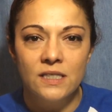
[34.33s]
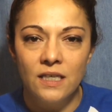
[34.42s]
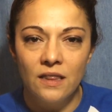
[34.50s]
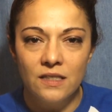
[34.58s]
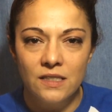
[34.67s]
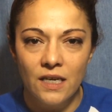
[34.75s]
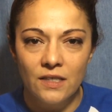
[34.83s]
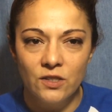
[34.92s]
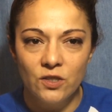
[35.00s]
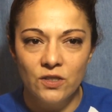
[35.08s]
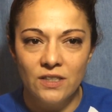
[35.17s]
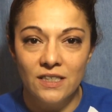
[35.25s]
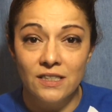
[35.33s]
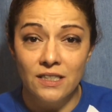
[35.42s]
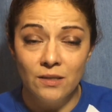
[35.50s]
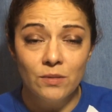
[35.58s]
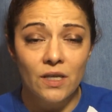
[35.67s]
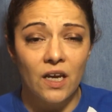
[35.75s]
synthesizers. It
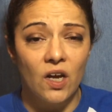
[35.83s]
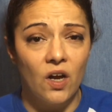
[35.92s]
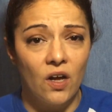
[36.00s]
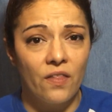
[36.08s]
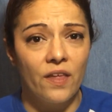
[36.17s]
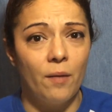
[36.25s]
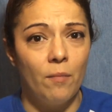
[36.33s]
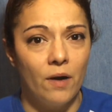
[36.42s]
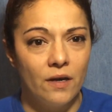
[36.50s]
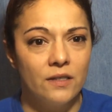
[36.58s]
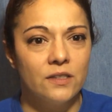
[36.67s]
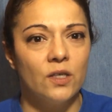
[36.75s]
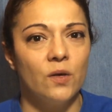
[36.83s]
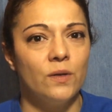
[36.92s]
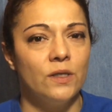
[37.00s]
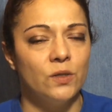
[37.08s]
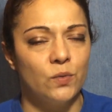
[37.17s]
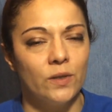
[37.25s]
seems like all that monotone
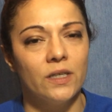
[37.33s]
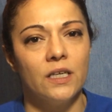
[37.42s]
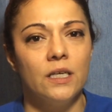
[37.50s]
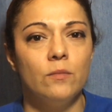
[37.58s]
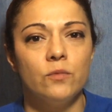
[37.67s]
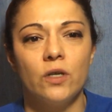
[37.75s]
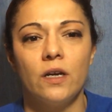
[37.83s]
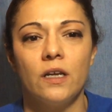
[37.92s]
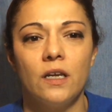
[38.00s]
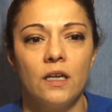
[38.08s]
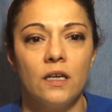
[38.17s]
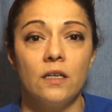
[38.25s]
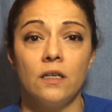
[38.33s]
is really him trying to get it.